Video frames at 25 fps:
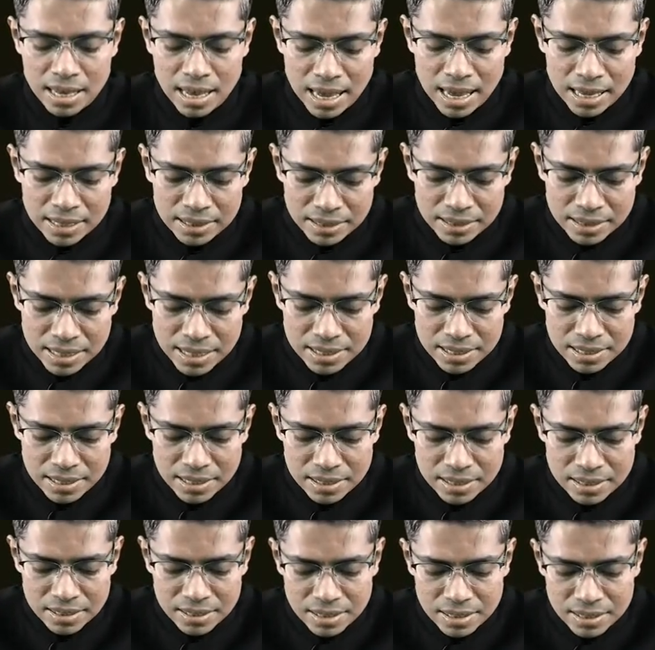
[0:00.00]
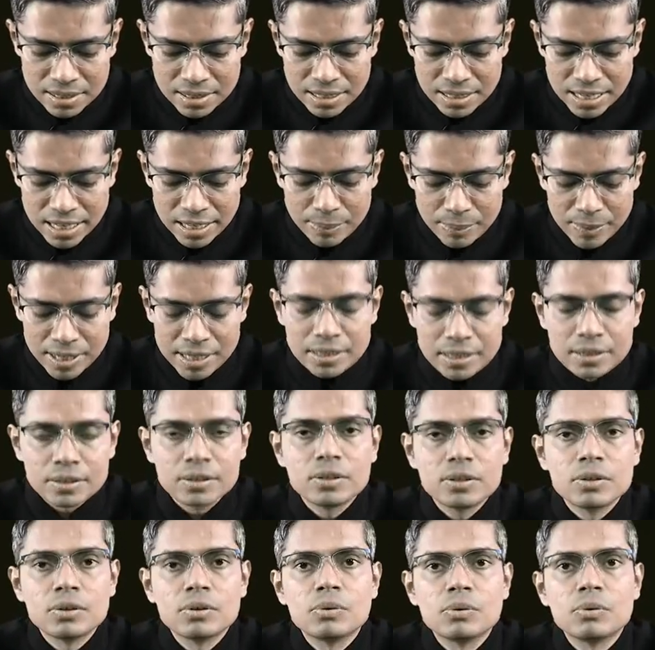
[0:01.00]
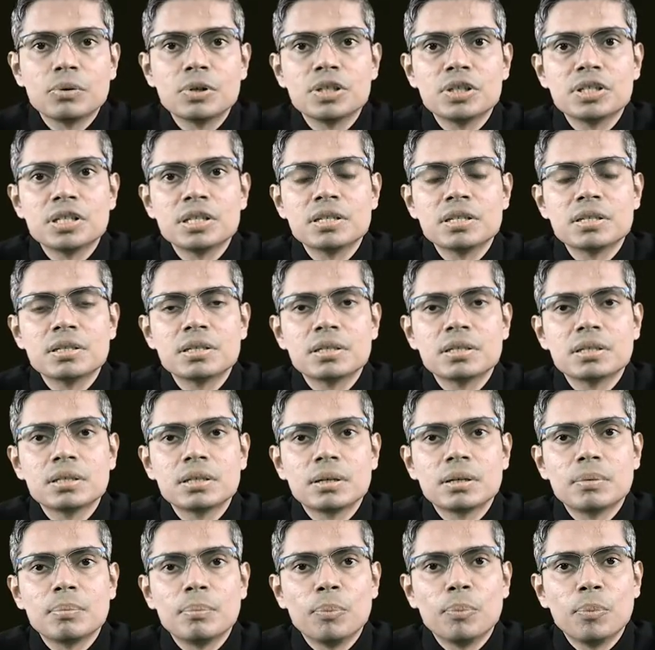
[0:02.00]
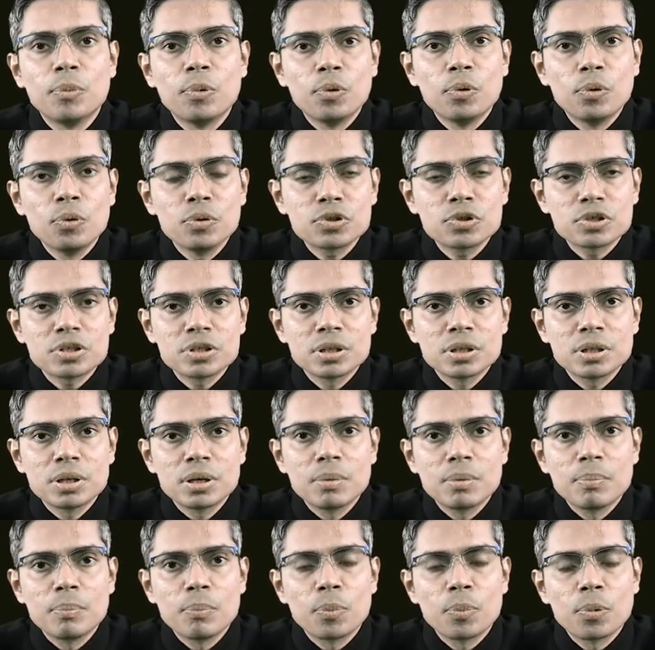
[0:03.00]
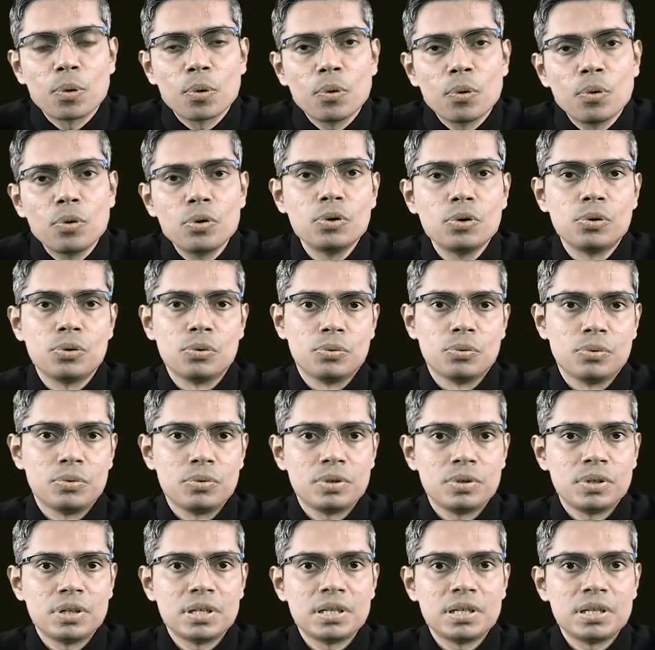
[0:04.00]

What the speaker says: and this is the segment which is most prone to